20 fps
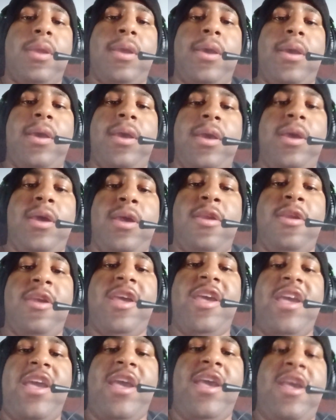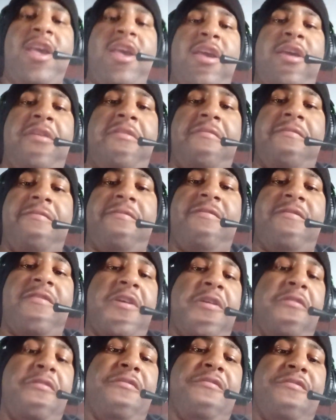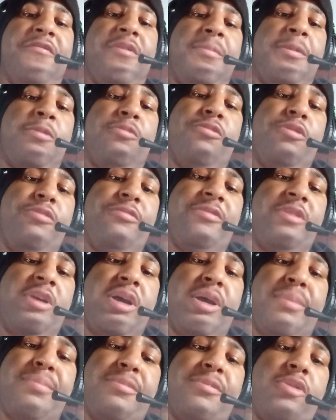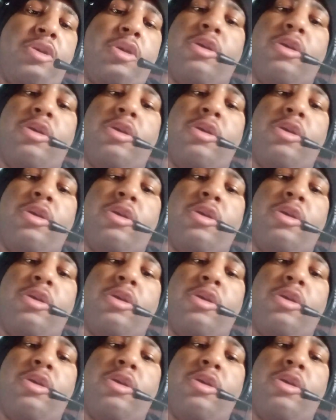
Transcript: and he fell from the rooftop